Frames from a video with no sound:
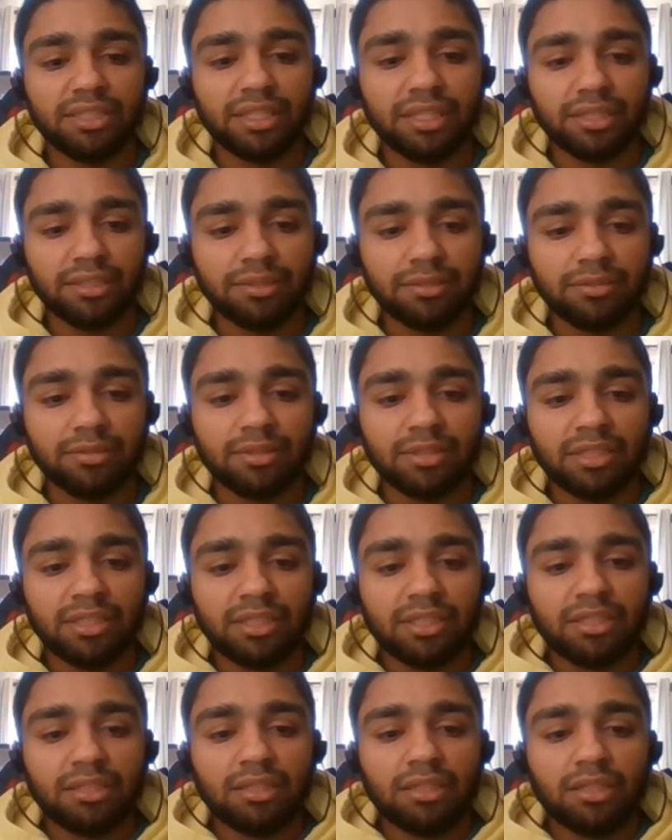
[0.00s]
then
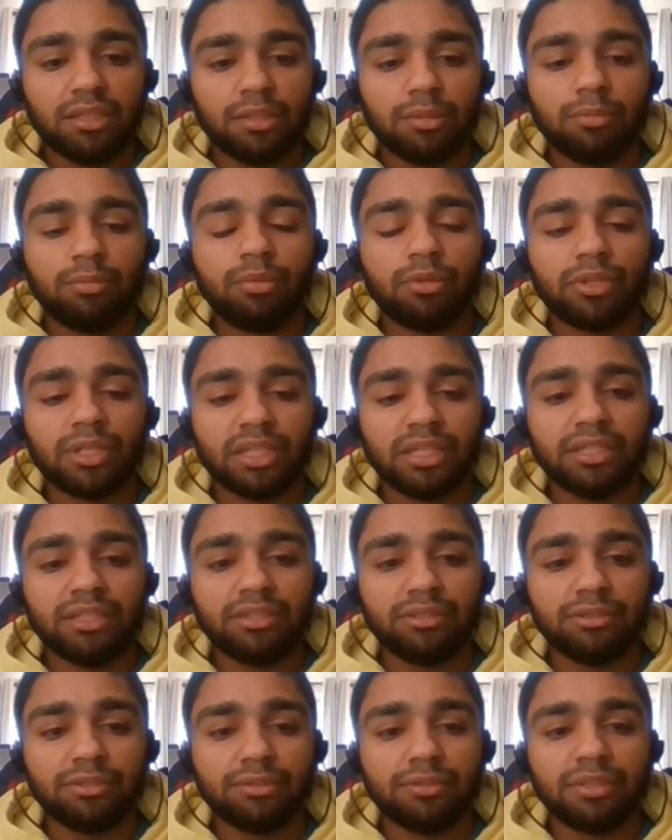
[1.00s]
put
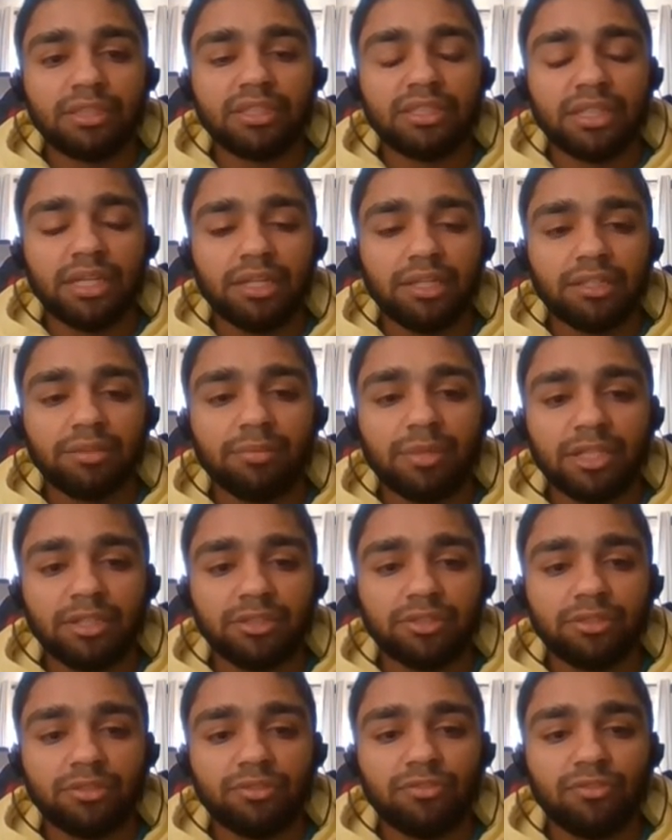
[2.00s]
into its
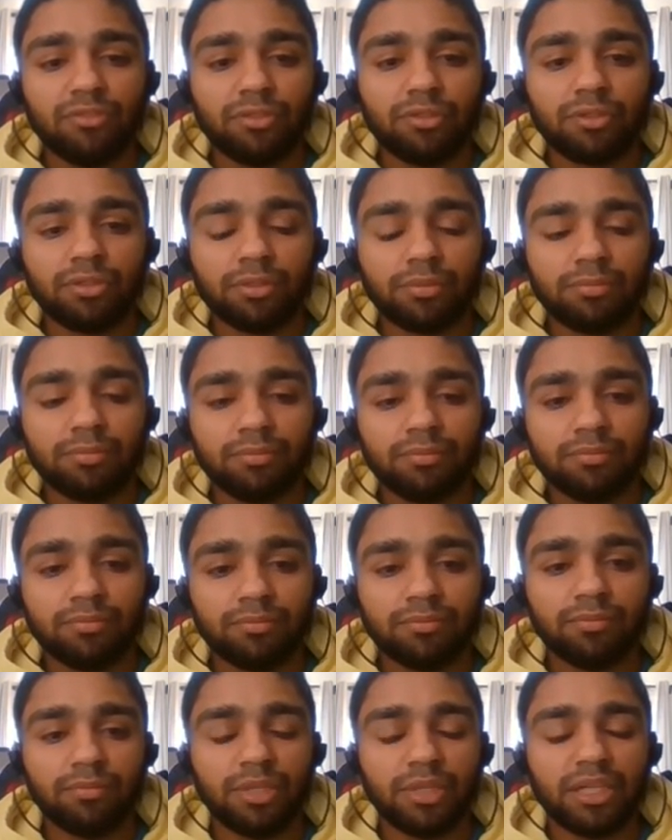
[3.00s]
elemental form
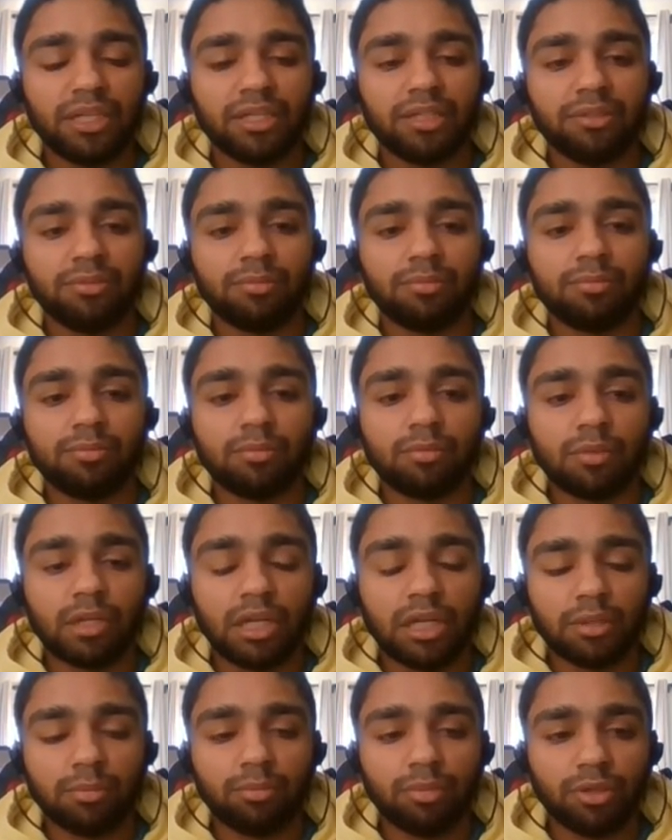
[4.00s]
by
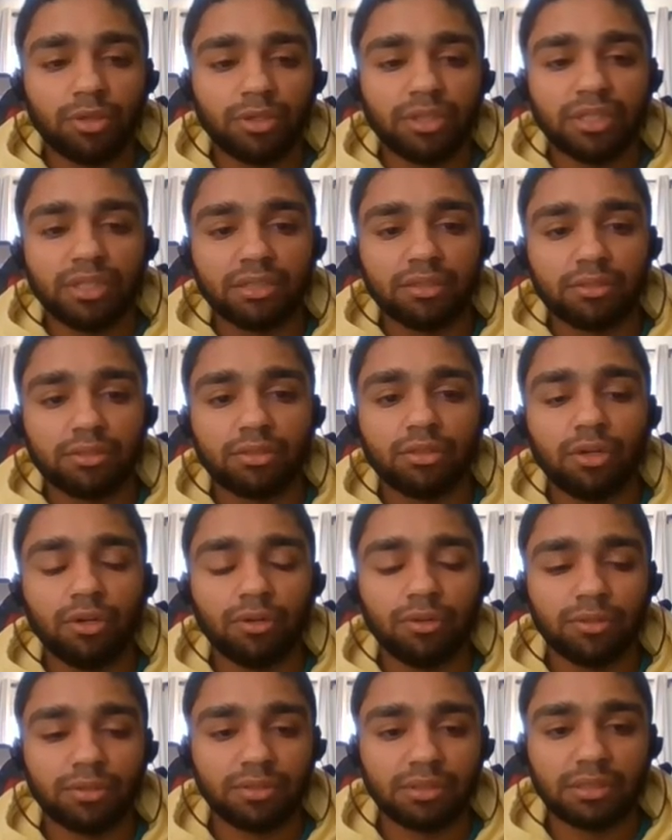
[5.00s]
burning
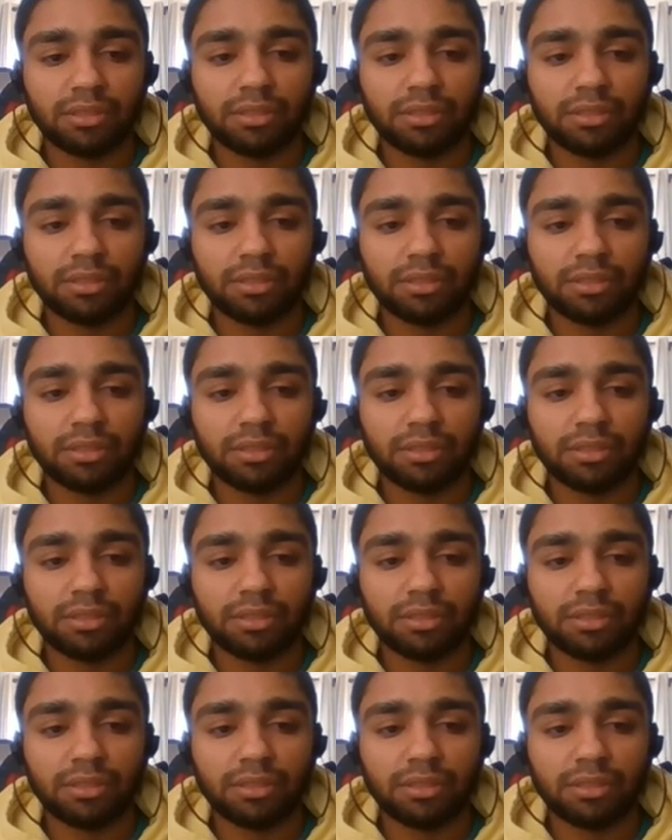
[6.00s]
coke,